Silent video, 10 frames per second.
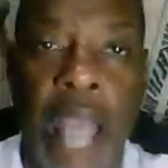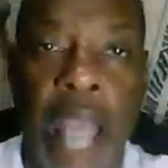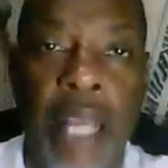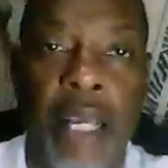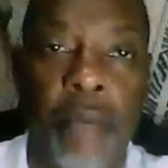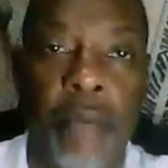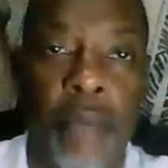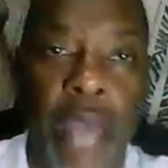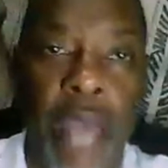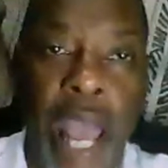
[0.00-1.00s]
pack
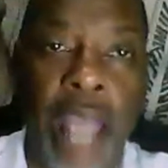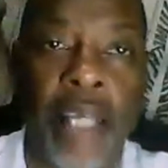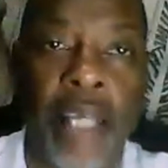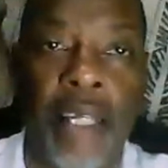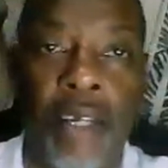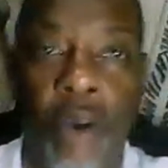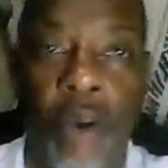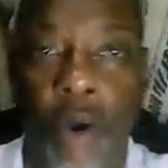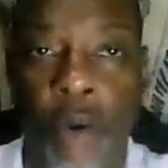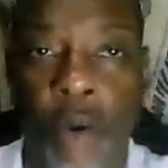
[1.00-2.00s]
a bag
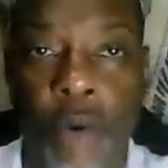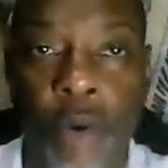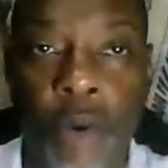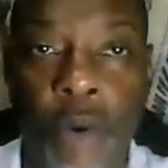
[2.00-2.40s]
and go